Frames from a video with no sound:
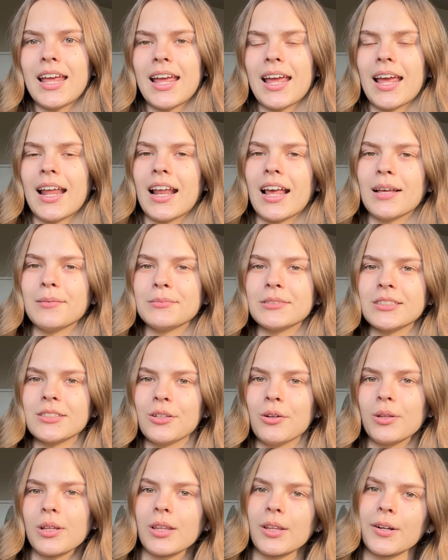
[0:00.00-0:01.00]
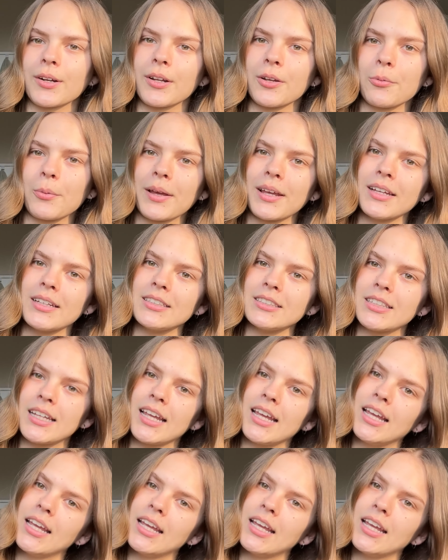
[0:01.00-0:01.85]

and I'm slowly learning ways